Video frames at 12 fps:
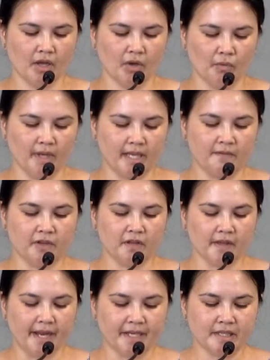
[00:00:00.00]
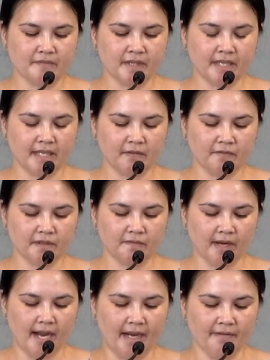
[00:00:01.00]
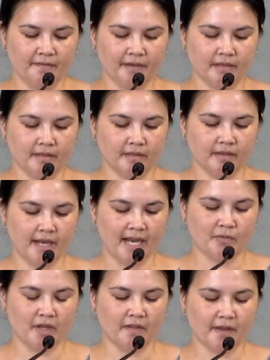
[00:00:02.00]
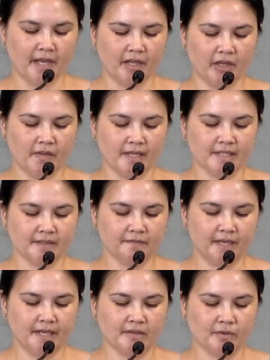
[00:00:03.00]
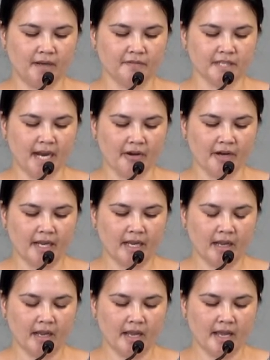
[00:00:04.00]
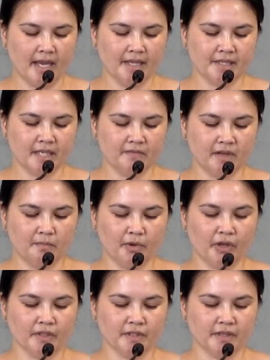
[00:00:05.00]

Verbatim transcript: We give you thanks for the gift of life, and we thank you that Stephen's wife Charity has given birth to